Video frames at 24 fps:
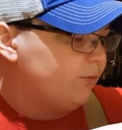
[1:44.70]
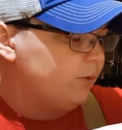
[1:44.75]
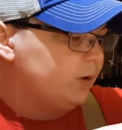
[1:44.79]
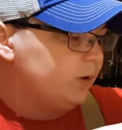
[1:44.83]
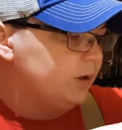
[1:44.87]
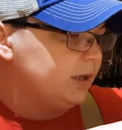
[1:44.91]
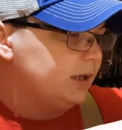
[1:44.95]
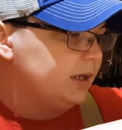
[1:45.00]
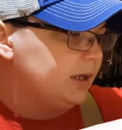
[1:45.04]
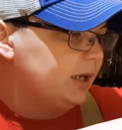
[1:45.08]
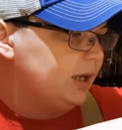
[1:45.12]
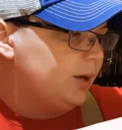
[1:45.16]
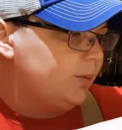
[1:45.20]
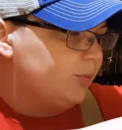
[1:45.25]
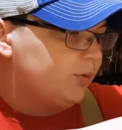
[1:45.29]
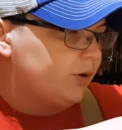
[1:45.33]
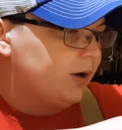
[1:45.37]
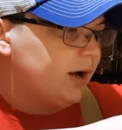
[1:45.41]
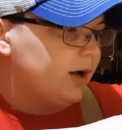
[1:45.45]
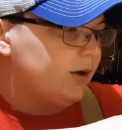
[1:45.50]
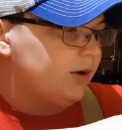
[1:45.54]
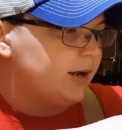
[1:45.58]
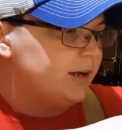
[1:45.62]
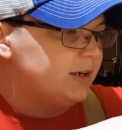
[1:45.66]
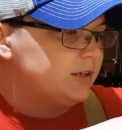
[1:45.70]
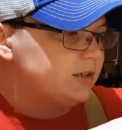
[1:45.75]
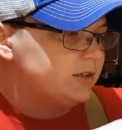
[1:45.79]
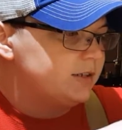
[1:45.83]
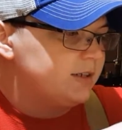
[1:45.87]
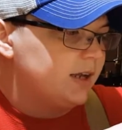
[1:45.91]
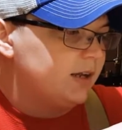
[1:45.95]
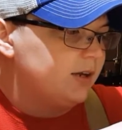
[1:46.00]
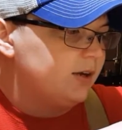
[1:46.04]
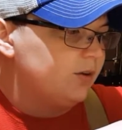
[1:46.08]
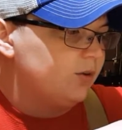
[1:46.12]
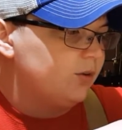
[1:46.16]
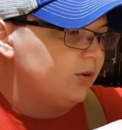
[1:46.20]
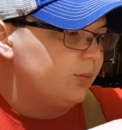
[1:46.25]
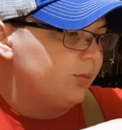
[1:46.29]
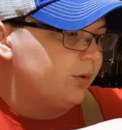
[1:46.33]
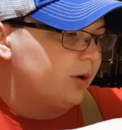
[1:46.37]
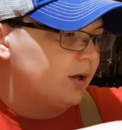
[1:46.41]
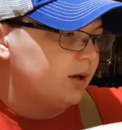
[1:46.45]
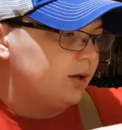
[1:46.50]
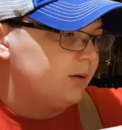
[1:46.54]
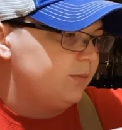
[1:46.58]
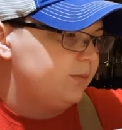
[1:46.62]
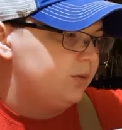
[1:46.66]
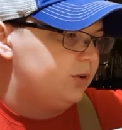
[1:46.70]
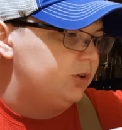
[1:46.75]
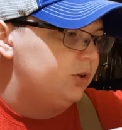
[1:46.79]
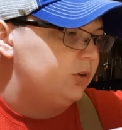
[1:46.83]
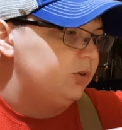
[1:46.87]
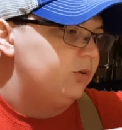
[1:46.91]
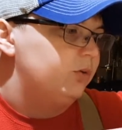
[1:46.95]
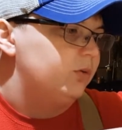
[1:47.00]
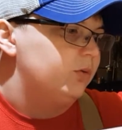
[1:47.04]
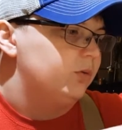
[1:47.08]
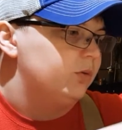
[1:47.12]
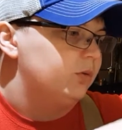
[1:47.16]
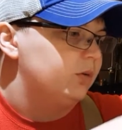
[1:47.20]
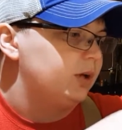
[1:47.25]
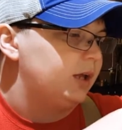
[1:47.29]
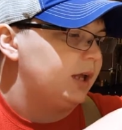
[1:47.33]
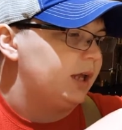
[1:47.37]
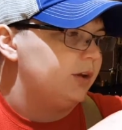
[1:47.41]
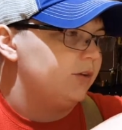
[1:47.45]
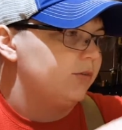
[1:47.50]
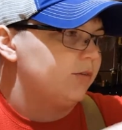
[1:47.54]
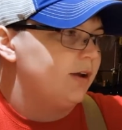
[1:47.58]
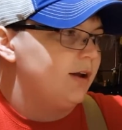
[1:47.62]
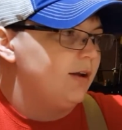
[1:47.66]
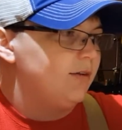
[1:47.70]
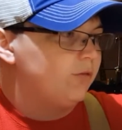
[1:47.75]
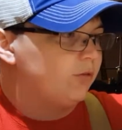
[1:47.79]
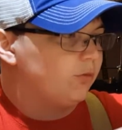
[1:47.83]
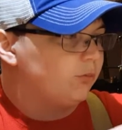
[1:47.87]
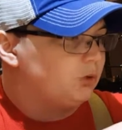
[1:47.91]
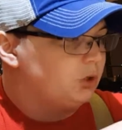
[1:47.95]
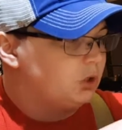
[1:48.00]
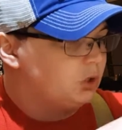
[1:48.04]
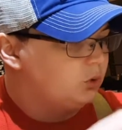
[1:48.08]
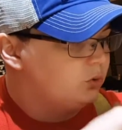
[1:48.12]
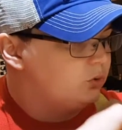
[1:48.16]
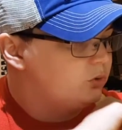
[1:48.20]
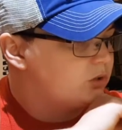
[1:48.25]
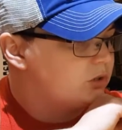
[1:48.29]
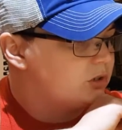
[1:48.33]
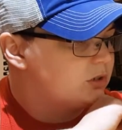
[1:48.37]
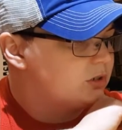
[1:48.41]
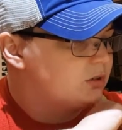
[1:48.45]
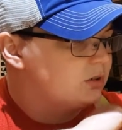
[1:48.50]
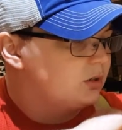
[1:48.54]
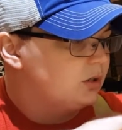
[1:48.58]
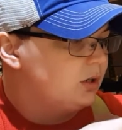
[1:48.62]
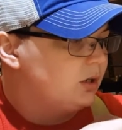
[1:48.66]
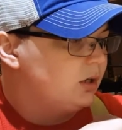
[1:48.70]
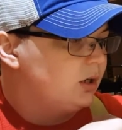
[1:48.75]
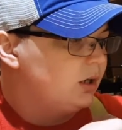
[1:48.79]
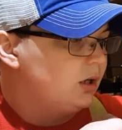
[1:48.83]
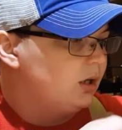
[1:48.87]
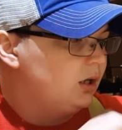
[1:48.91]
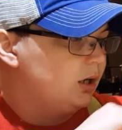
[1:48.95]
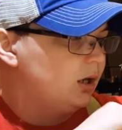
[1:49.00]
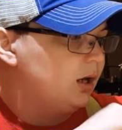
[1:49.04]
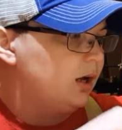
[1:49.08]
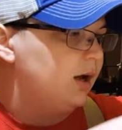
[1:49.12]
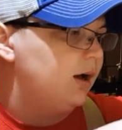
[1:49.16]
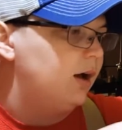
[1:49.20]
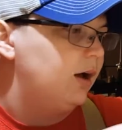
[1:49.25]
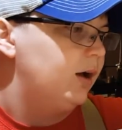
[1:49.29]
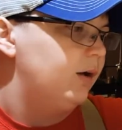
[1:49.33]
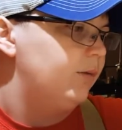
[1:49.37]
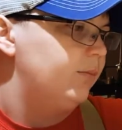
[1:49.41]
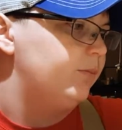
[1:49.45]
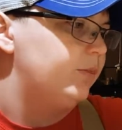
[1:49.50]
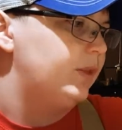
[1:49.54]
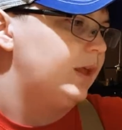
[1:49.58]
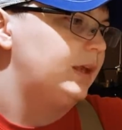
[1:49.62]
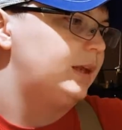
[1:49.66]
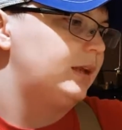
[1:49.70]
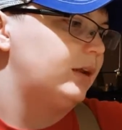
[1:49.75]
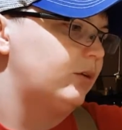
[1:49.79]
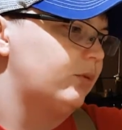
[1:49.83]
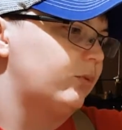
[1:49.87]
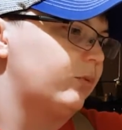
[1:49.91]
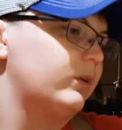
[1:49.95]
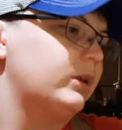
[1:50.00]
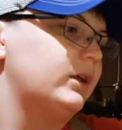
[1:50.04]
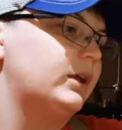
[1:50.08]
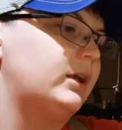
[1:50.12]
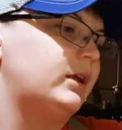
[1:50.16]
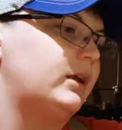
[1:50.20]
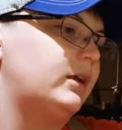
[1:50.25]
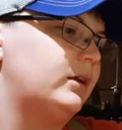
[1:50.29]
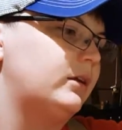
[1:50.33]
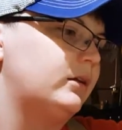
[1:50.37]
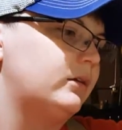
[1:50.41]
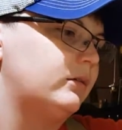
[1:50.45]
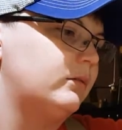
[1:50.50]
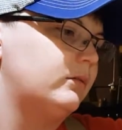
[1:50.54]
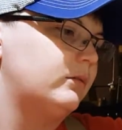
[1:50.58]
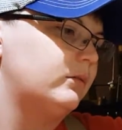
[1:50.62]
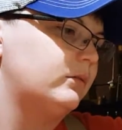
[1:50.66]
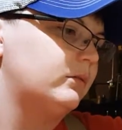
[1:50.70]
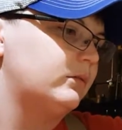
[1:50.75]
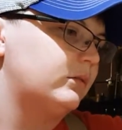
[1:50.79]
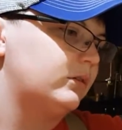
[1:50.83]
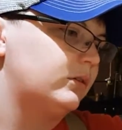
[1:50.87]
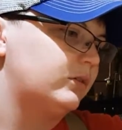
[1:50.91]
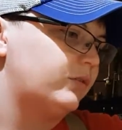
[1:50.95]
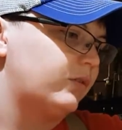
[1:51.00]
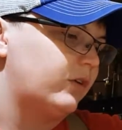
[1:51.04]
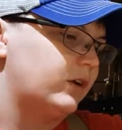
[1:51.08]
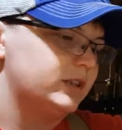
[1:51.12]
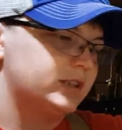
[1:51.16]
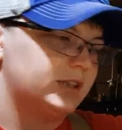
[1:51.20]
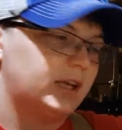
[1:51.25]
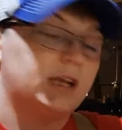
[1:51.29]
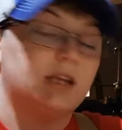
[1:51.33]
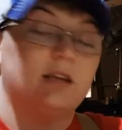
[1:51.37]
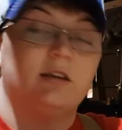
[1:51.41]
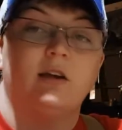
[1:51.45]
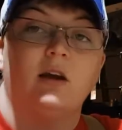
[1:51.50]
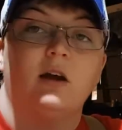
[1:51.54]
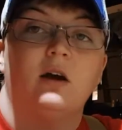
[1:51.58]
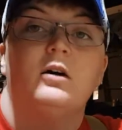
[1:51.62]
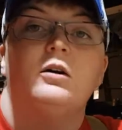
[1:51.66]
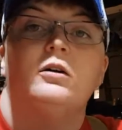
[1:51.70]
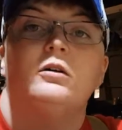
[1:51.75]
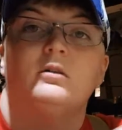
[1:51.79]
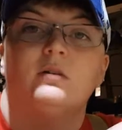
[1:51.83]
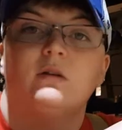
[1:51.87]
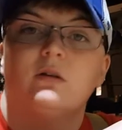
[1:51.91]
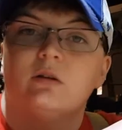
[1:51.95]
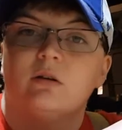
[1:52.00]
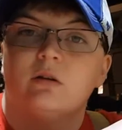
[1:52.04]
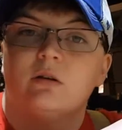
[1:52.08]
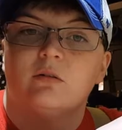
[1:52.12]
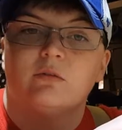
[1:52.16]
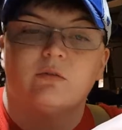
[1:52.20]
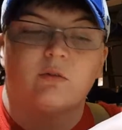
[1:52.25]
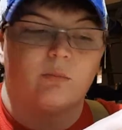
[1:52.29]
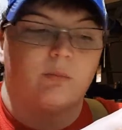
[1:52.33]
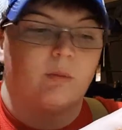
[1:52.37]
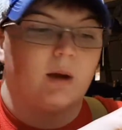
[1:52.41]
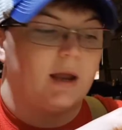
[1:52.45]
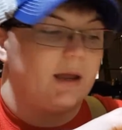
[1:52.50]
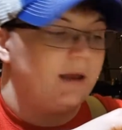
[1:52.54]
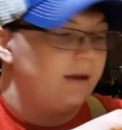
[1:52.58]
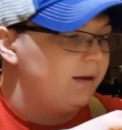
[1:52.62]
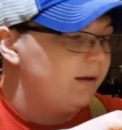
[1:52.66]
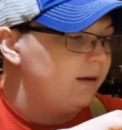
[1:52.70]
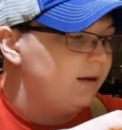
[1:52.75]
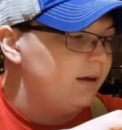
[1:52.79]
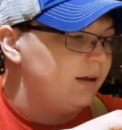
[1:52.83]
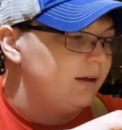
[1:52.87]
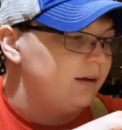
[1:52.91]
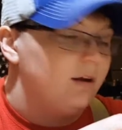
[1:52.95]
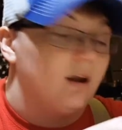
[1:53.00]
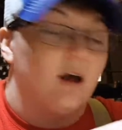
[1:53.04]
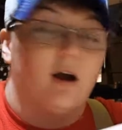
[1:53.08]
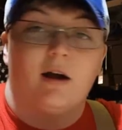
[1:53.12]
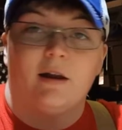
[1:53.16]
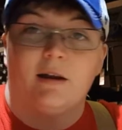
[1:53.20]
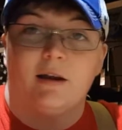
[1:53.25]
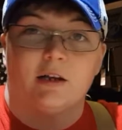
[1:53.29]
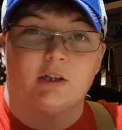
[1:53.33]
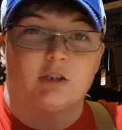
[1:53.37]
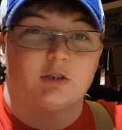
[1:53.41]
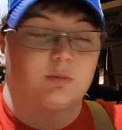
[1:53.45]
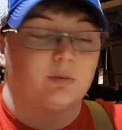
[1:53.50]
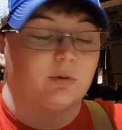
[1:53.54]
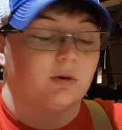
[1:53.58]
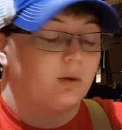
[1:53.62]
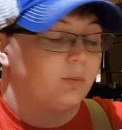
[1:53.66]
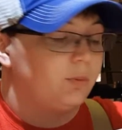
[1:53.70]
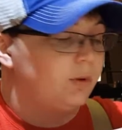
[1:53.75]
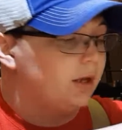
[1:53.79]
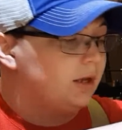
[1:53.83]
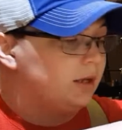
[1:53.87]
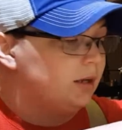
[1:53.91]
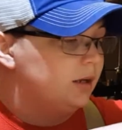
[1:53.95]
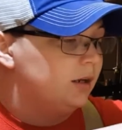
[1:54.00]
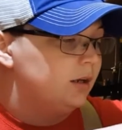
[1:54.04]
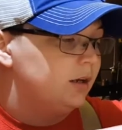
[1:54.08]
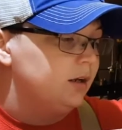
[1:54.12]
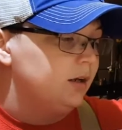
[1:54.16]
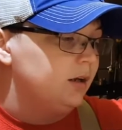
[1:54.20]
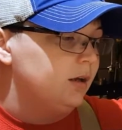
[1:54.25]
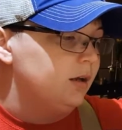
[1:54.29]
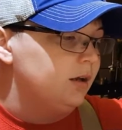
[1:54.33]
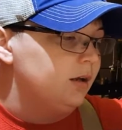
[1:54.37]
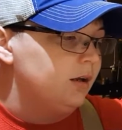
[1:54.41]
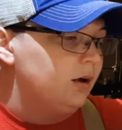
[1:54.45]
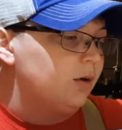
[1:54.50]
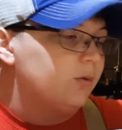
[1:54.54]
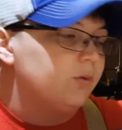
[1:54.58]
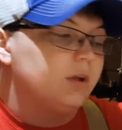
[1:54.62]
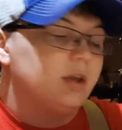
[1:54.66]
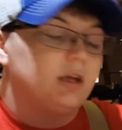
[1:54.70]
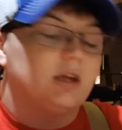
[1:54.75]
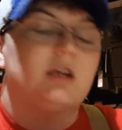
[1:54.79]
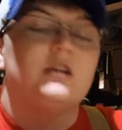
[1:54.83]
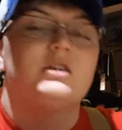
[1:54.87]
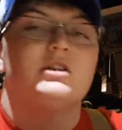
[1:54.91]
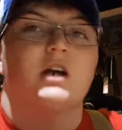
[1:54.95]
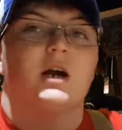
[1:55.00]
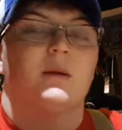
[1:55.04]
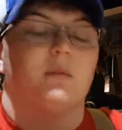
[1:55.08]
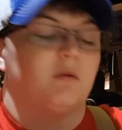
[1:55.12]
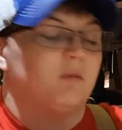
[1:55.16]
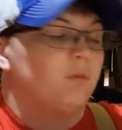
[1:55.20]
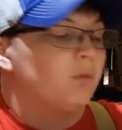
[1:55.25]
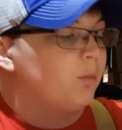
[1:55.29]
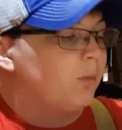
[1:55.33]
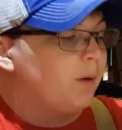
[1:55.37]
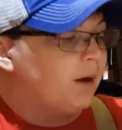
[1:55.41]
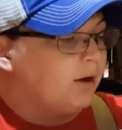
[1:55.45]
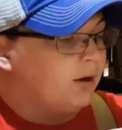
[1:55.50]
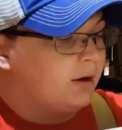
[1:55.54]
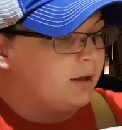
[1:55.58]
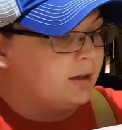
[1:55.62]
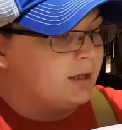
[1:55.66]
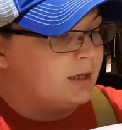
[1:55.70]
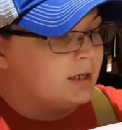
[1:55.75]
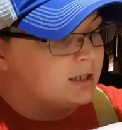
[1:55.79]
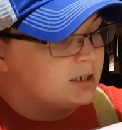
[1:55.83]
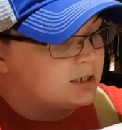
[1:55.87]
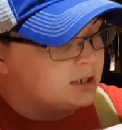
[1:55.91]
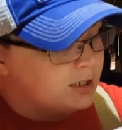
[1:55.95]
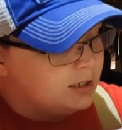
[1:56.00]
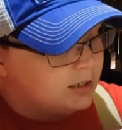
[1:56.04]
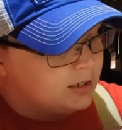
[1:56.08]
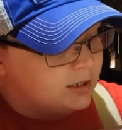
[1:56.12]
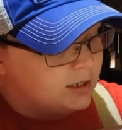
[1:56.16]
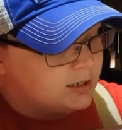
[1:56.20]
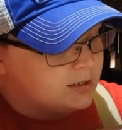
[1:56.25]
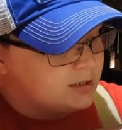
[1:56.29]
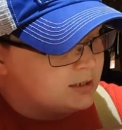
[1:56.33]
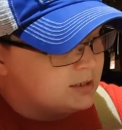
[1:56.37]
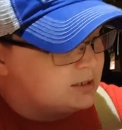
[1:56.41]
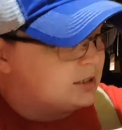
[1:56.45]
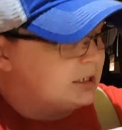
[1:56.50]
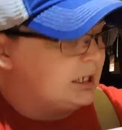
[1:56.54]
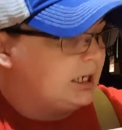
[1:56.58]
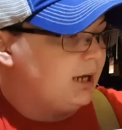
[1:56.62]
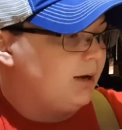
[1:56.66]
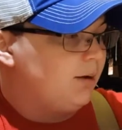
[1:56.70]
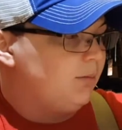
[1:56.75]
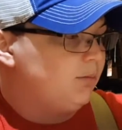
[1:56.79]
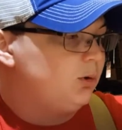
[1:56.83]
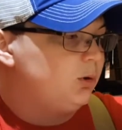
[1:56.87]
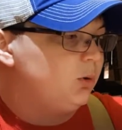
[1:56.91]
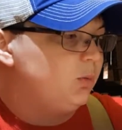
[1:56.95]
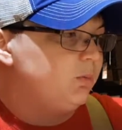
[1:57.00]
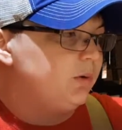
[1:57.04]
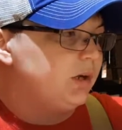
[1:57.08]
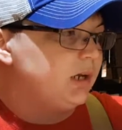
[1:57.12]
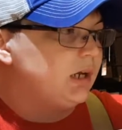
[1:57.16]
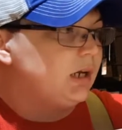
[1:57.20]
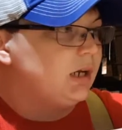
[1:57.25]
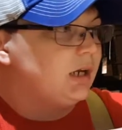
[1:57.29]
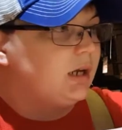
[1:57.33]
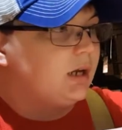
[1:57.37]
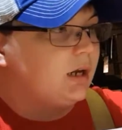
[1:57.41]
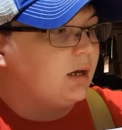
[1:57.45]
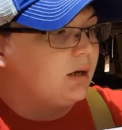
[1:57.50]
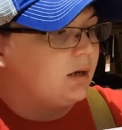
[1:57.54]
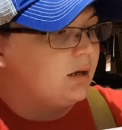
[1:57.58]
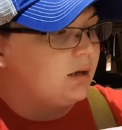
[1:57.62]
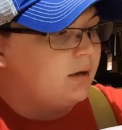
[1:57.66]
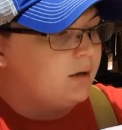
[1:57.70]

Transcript: really any proud edges down here on the bottom to hinder it from use. They did a really, as far as I can tell from my non-expert opinion, a really good job at repairing this. It doesn't seem to be